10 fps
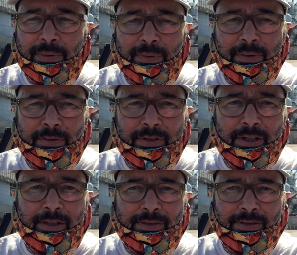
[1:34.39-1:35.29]
One of his
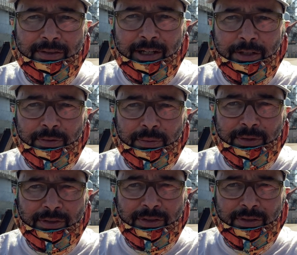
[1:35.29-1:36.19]
cousins, Andrew,
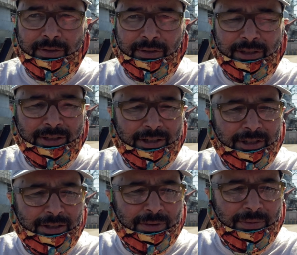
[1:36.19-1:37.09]

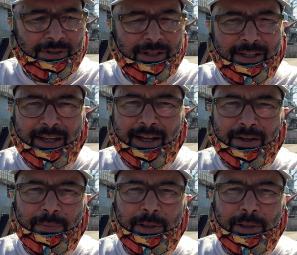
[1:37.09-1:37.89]
was he at Cal?